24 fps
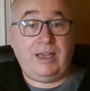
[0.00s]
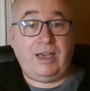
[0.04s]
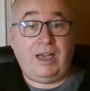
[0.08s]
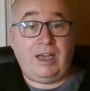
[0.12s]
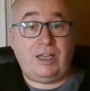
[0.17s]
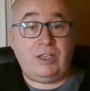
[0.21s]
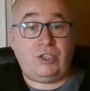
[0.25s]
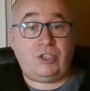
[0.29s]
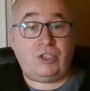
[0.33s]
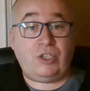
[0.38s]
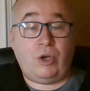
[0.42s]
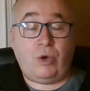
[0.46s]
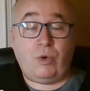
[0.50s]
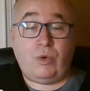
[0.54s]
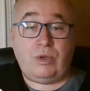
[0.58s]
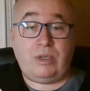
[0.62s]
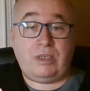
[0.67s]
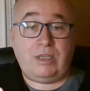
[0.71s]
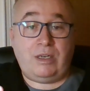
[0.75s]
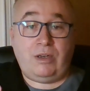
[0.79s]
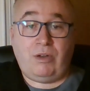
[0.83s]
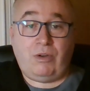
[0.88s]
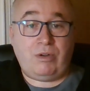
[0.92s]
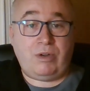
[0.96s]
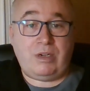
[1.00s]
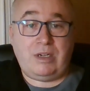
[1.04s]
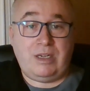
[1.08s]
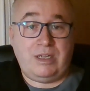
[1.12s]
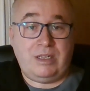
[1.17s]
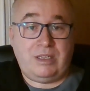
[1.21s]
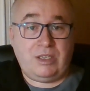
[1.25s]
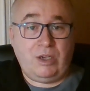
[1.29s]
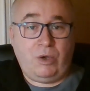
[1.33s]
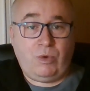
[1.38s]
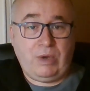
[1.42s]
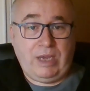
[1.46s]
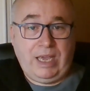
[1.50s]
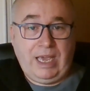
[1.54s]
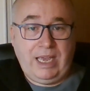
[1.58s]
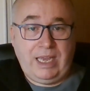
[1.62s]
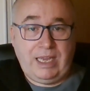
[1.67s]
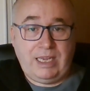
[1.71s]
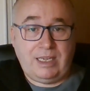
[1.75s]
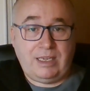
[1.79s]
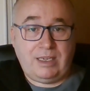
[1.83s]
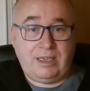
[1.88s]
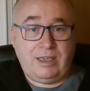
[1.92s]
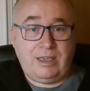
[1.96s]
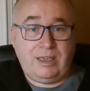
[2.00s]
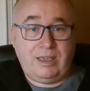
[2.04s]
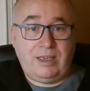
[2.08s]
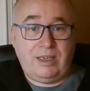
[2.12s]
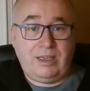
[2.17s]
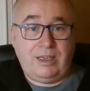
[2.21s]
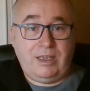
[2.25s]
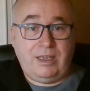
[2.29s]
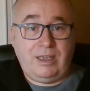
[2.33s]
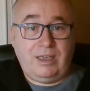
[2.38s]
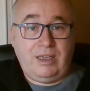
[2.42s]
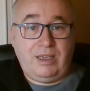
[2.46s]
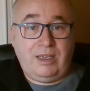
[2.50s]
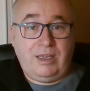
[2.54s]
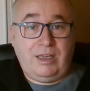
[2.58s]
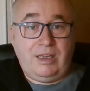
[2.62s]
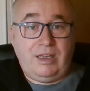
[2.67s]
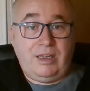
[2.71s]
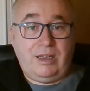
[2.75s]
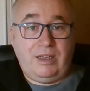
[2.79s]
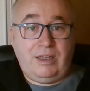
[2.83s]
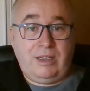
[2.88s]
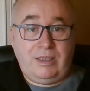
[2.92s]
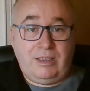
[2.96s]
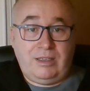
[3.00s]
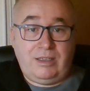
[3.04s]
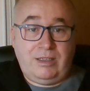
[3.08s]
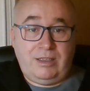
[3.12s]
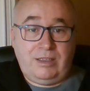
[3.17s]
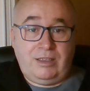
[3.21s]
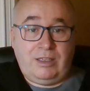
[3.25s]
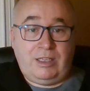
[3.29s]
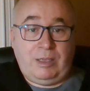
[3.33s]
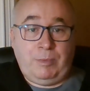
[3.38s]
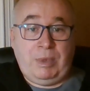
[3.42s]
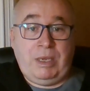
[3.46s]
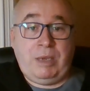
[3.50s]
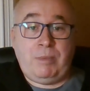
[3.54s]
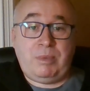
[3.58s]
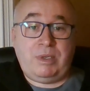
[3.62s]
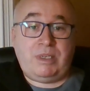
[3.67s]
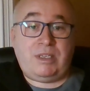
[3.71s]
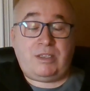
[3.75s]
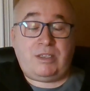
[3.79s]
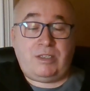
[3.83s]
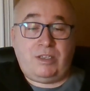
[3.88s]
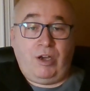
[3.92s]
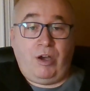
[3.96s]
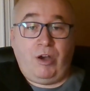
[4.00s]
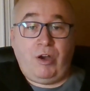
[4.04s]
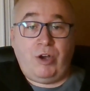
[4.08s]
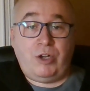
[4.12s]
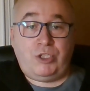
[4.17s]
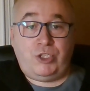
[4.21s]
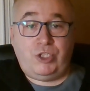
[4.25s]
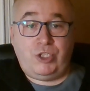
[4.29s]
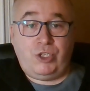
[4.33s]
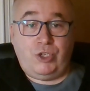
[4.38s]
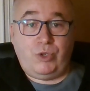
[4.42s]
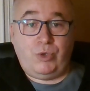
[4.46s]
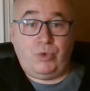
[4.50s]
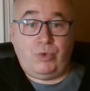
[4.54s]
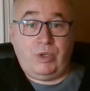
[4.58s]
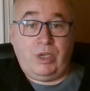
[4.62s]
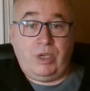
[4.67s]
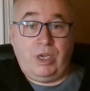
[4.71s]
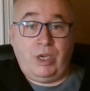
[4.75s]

and showing that, look, it's okay. The people that taught you